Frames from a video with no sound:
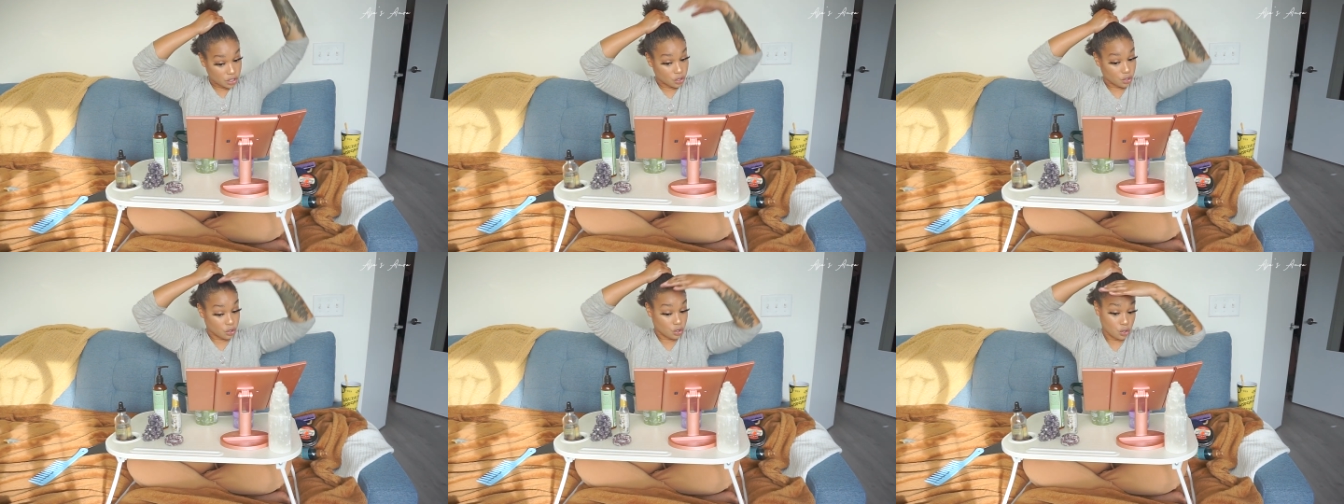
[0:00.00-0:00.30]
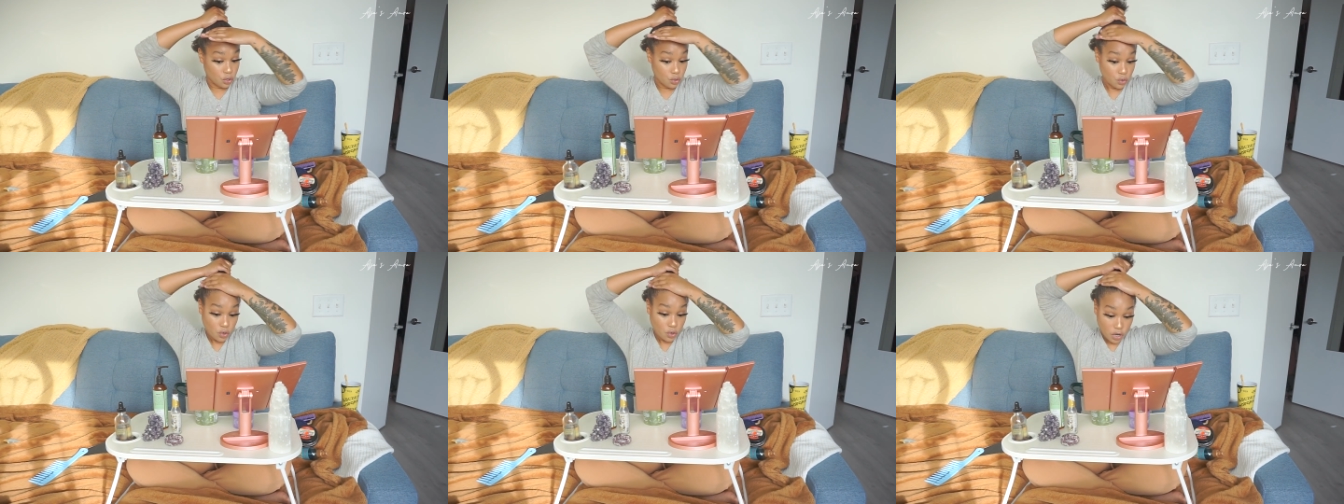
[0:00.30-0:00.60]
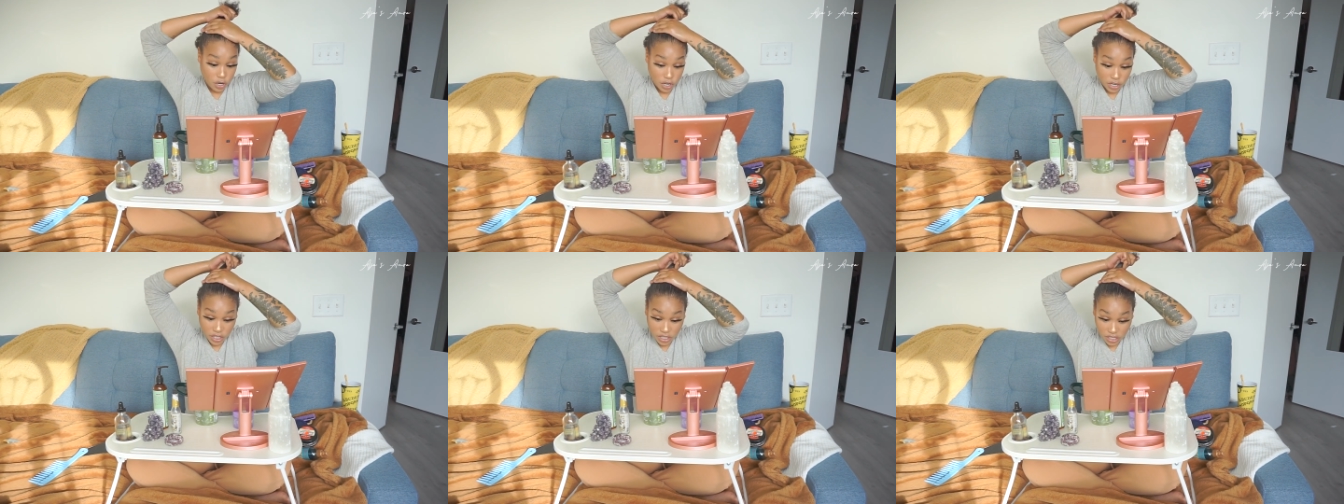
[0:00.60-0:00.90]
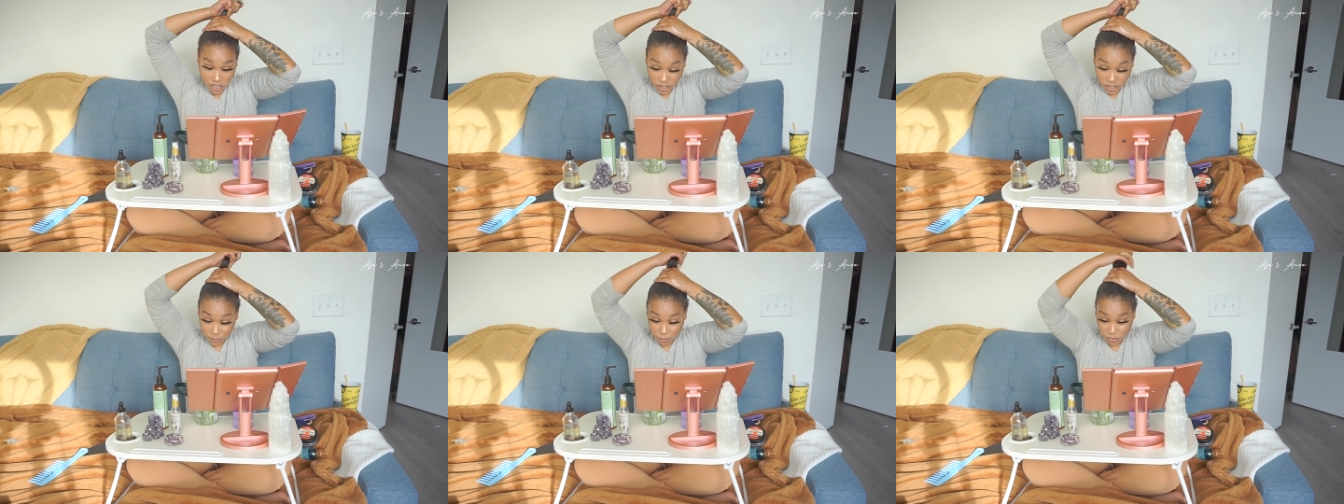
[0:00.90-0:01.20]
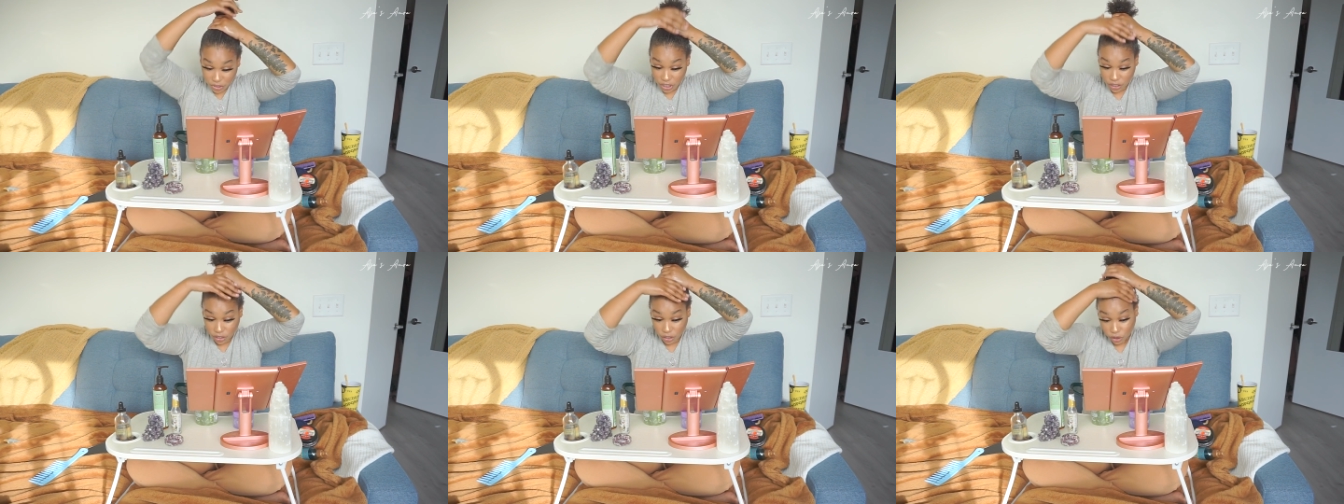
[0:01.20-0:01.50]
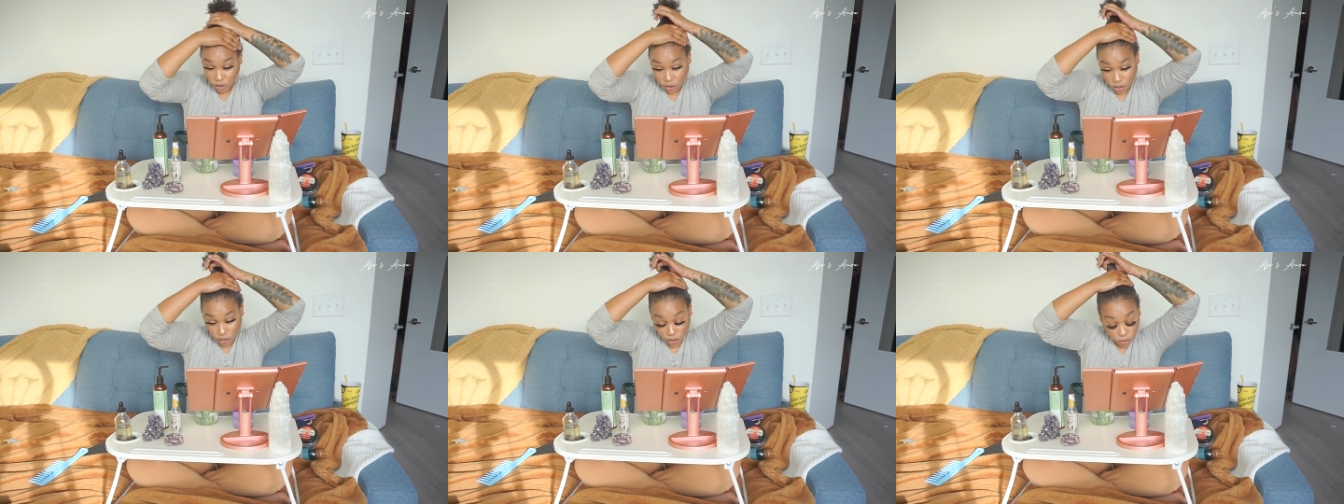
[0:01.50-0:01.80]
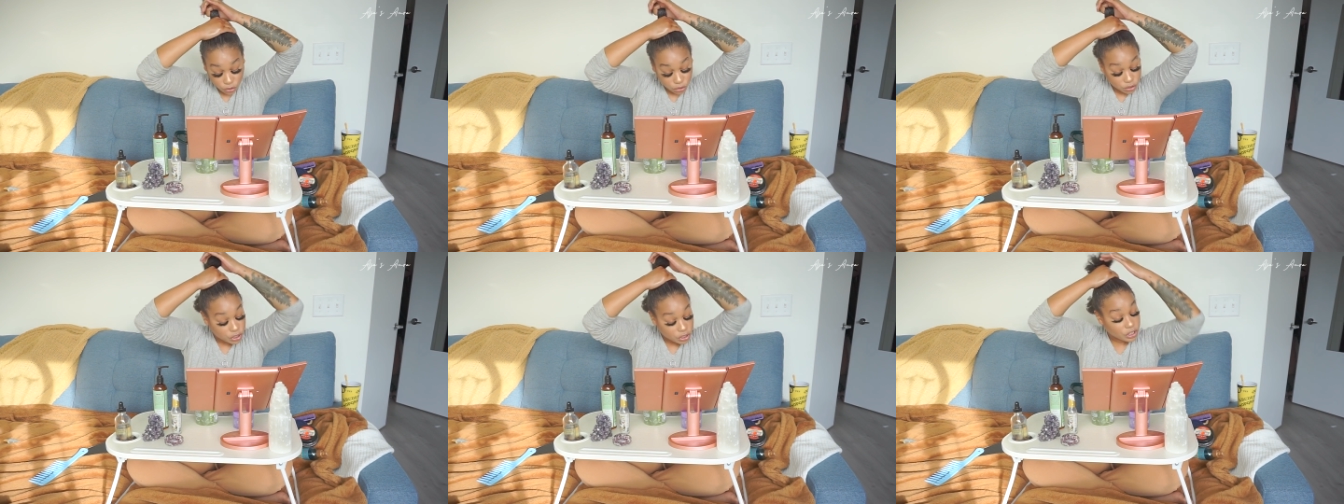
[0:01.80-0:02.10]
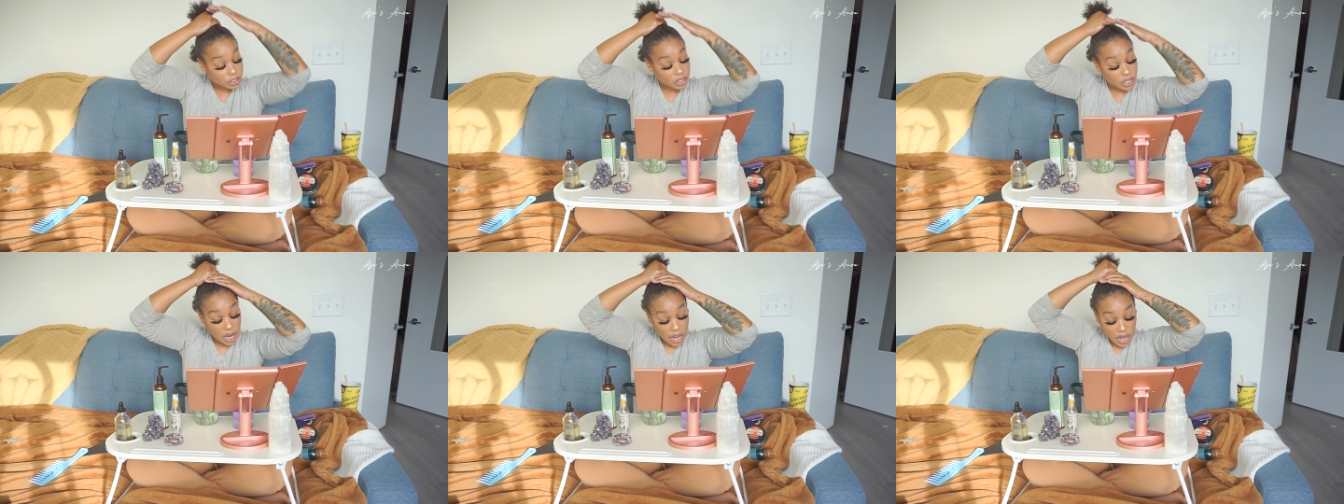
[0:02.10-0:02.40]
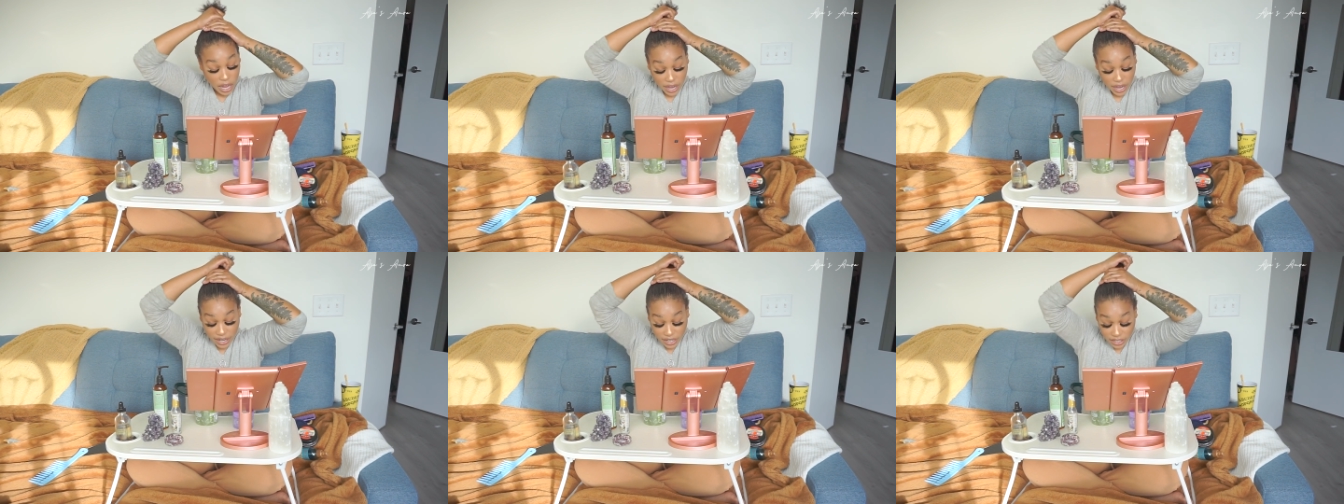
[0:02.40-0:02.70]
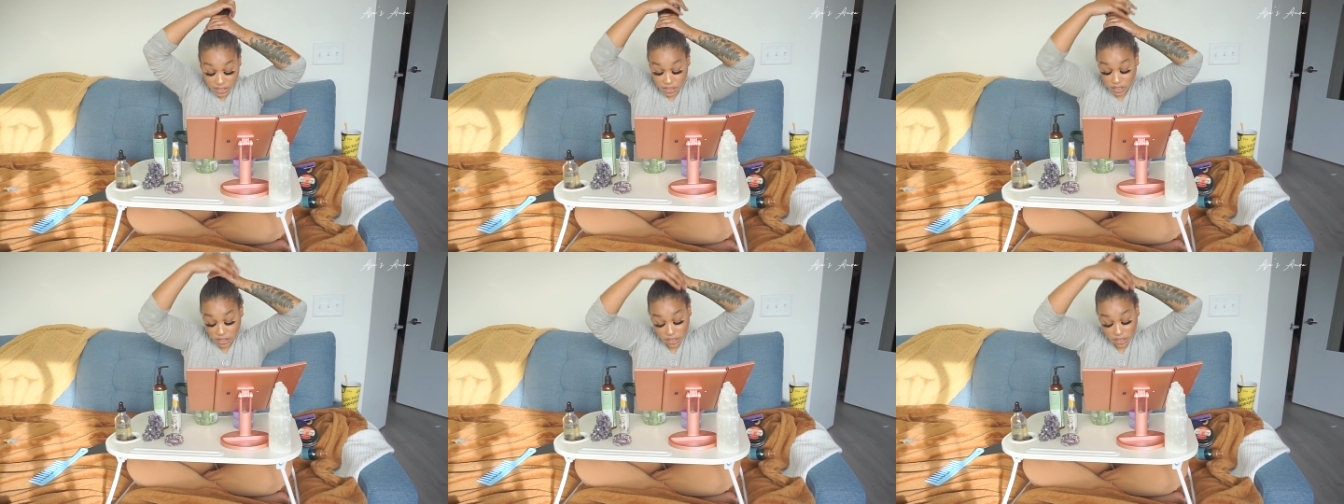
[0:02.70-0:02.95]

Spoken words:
You could simply close your eyes